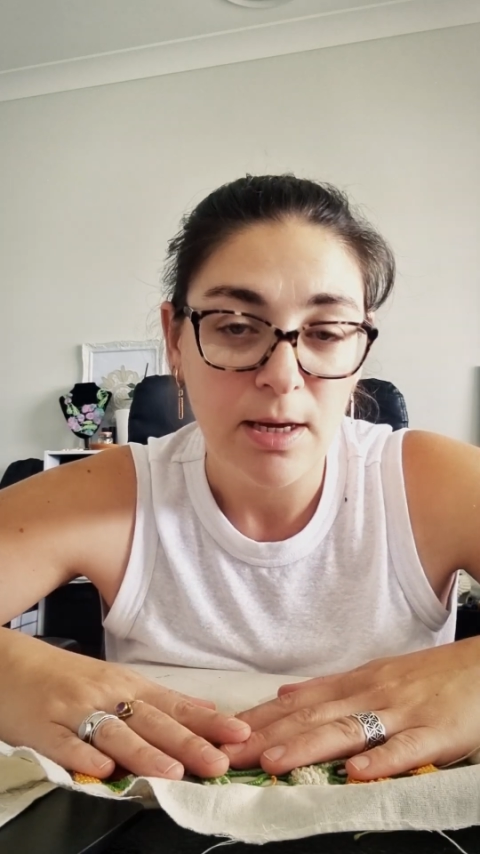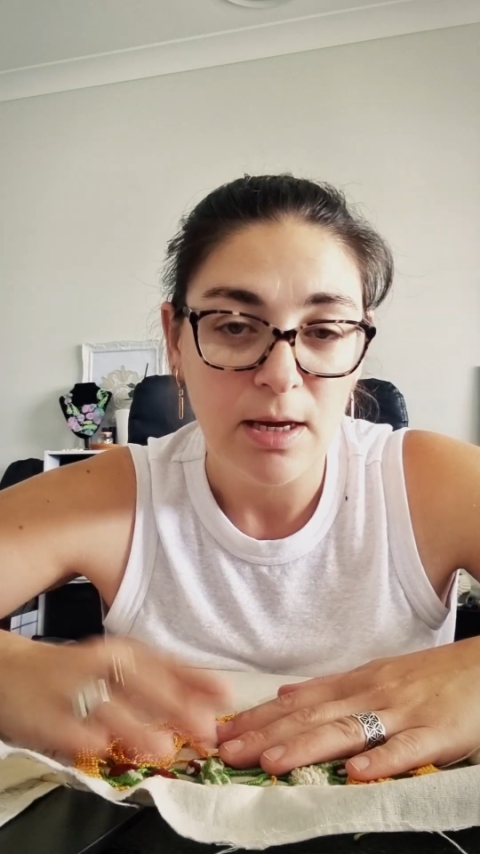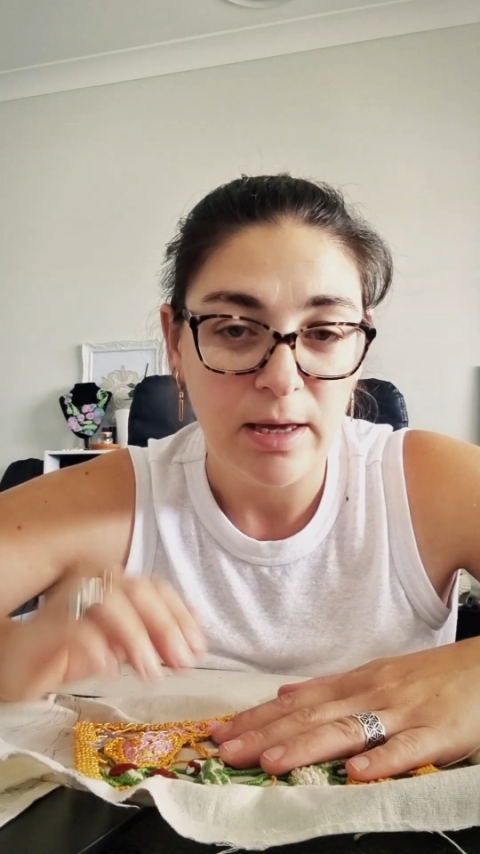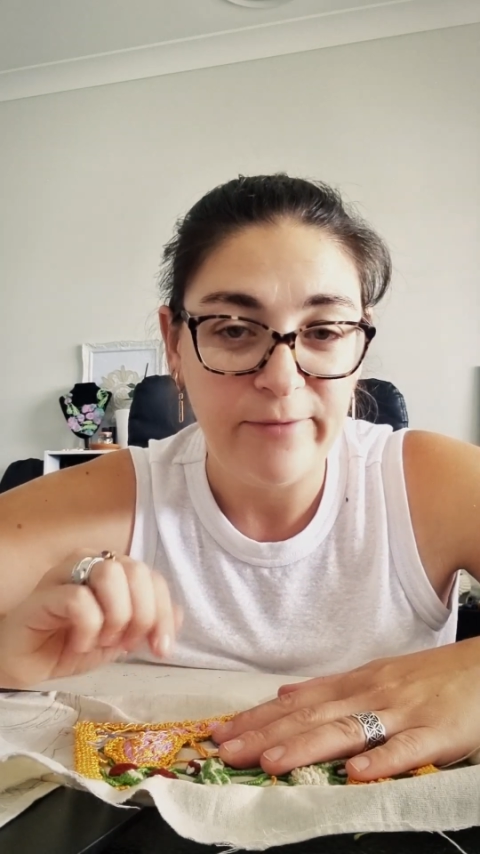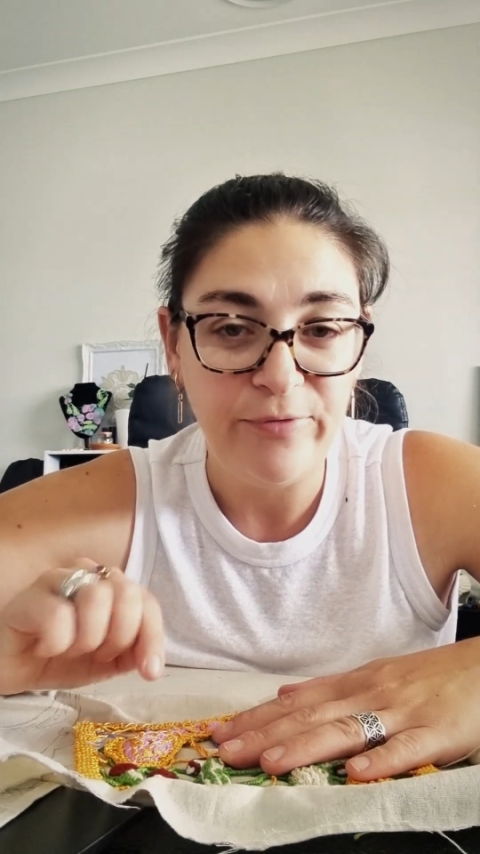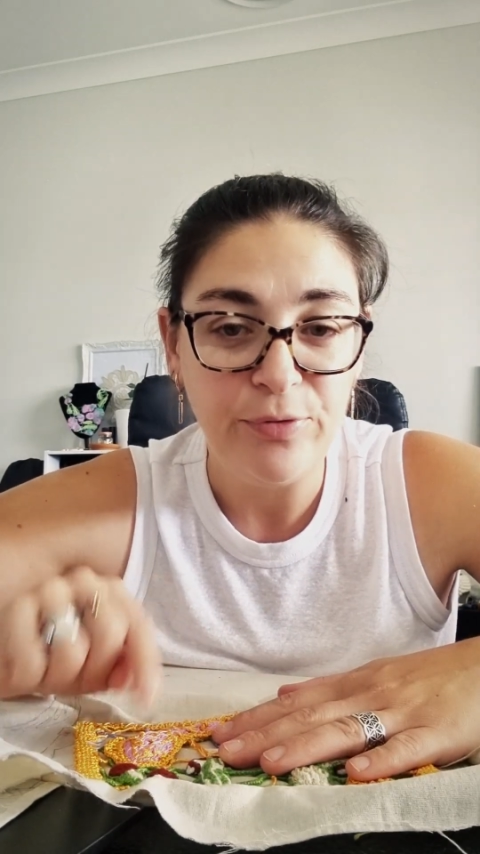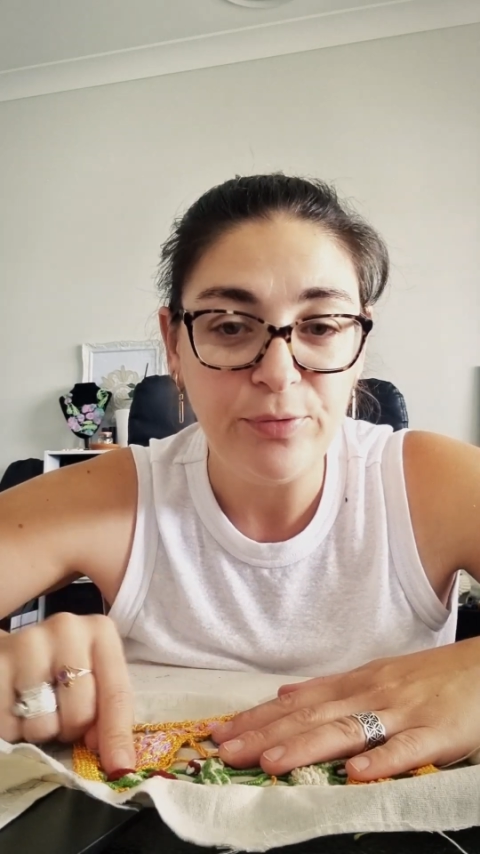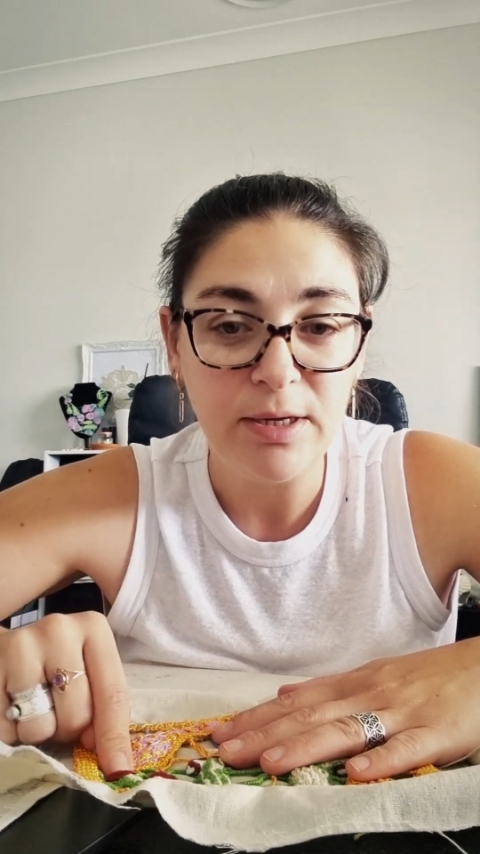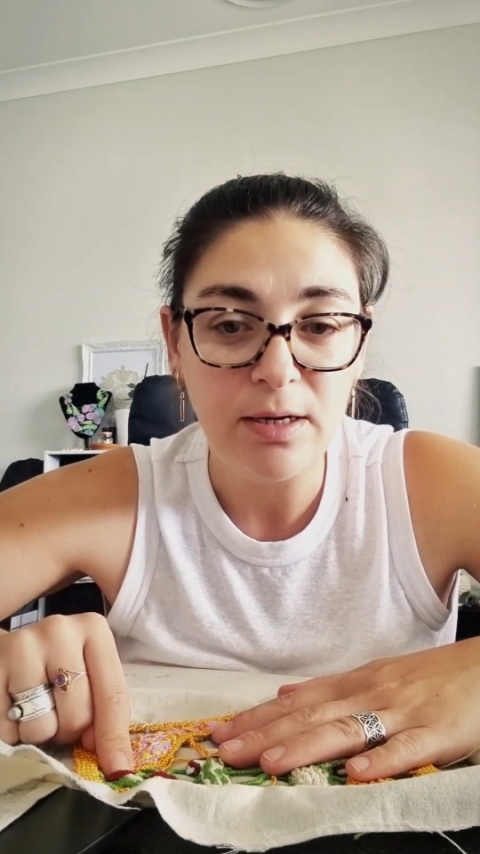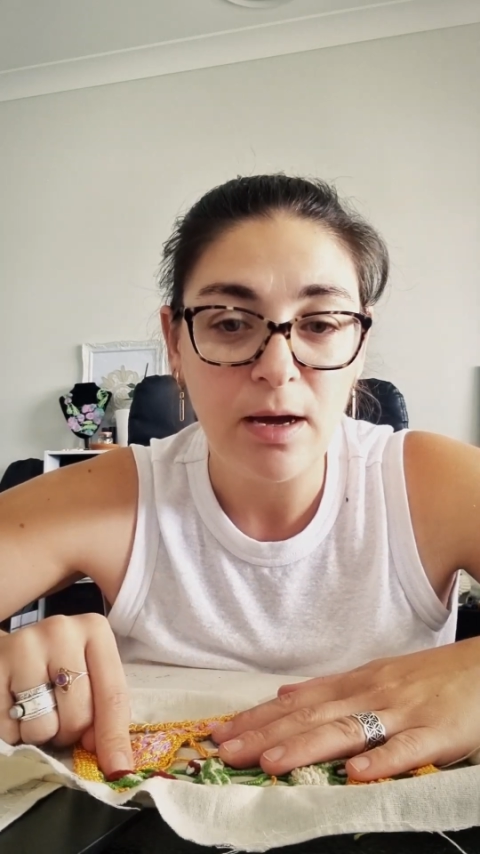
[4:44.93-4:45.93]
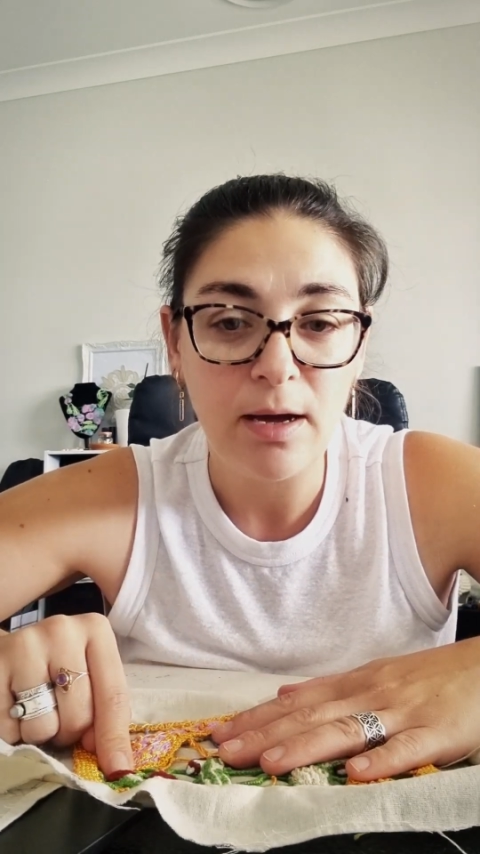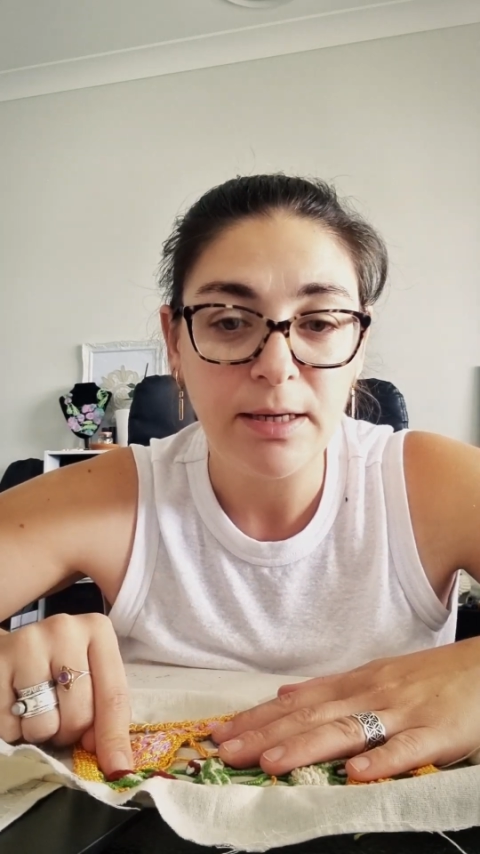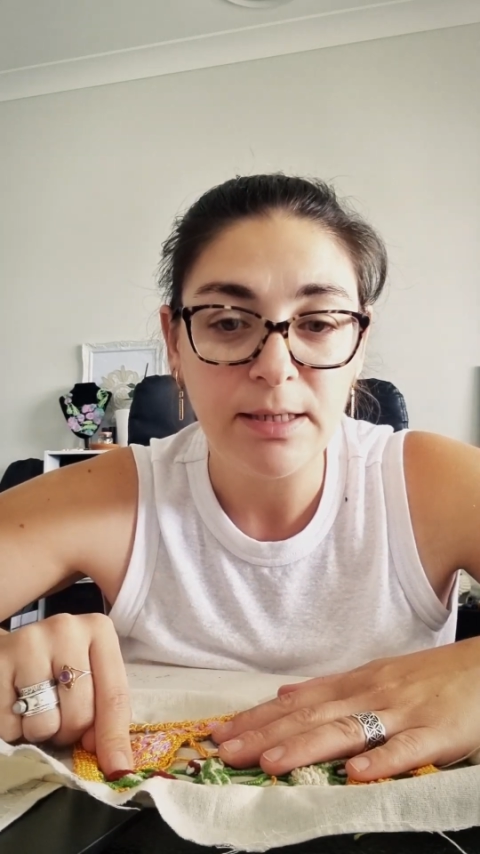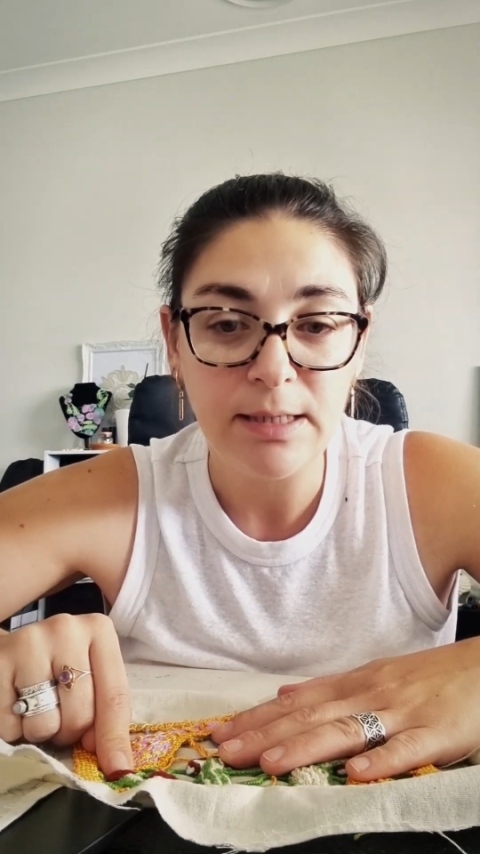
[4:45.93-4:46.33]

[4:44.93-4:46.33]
If you can hide it